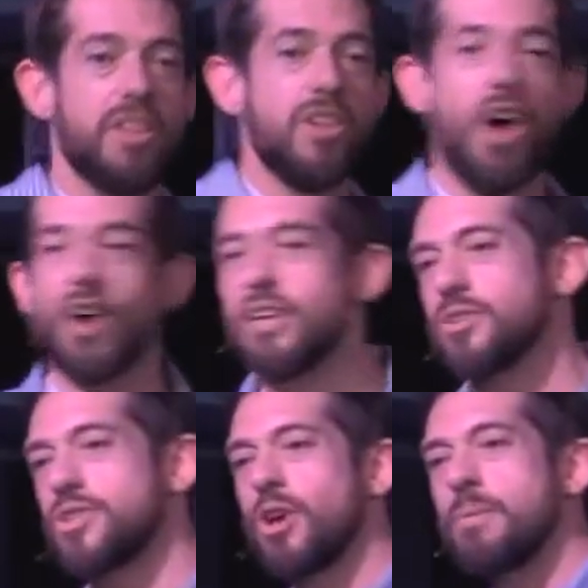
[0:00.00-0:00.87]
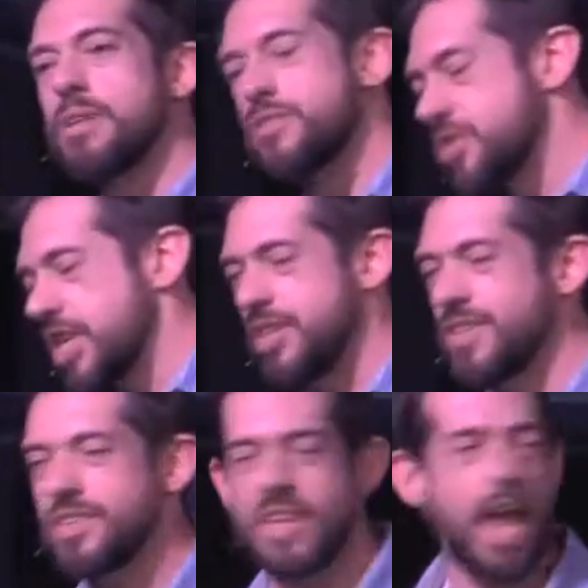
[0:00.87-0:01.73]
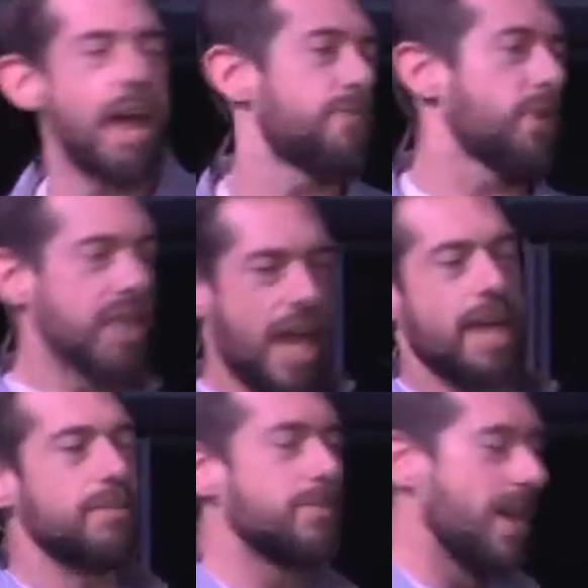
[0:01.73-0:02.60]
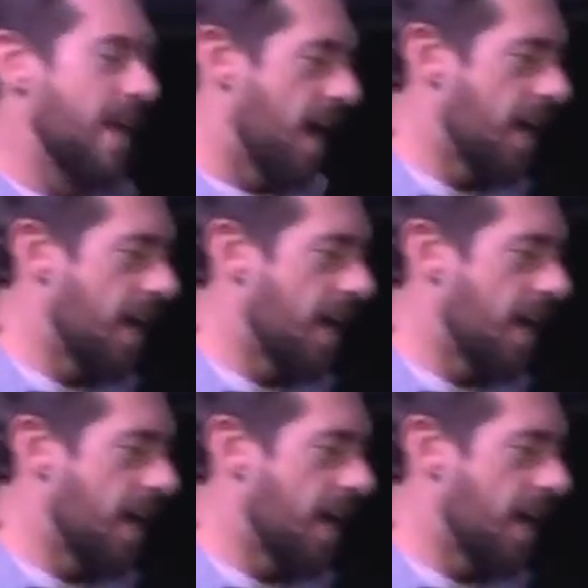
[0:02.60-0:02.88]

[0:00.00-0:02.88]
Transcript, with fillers: longest sermons Jesus ever gave. And